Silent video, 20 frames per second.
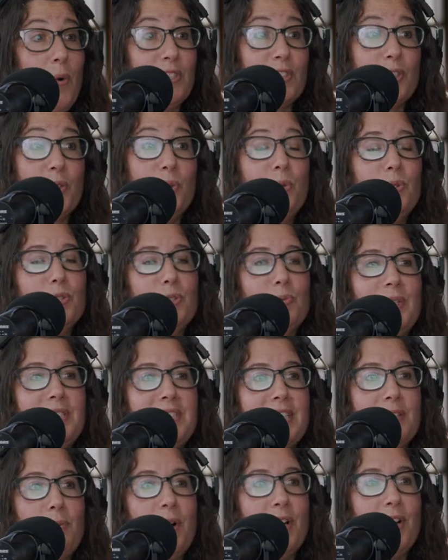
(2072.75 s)
what's cool is we
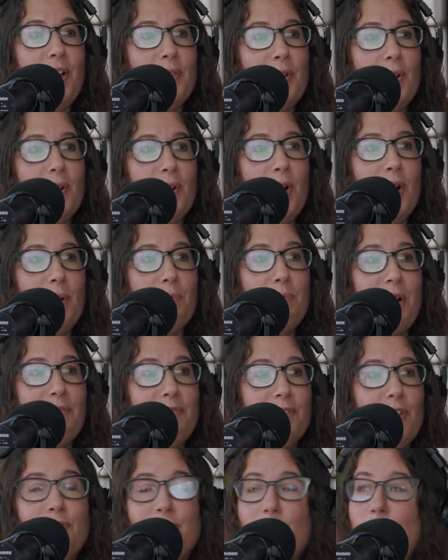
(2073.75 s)
did one on the uh,
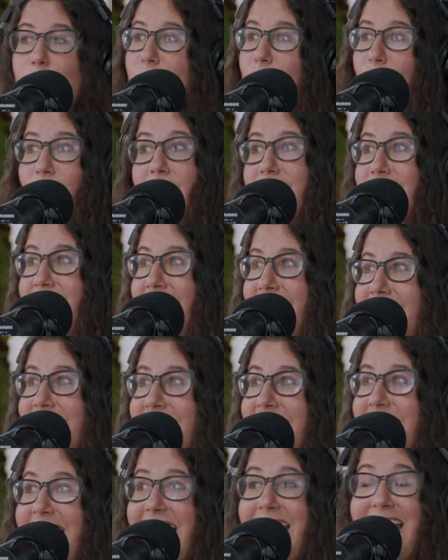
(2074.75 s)
Buffalo Farm in Rutland,
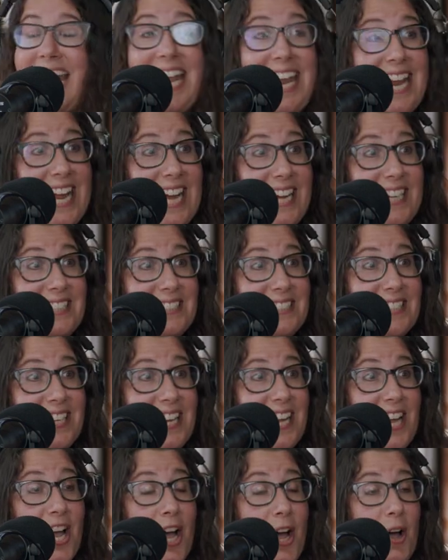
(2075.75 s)
and
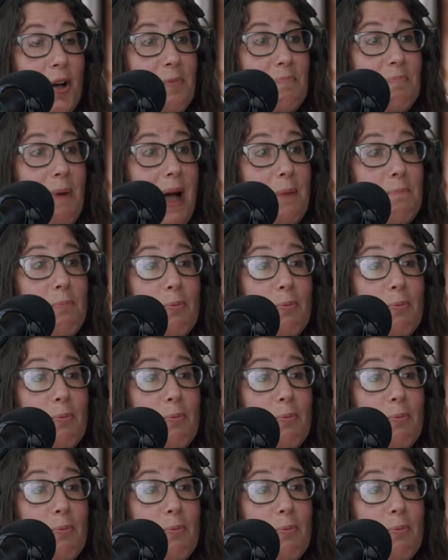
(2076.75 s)
my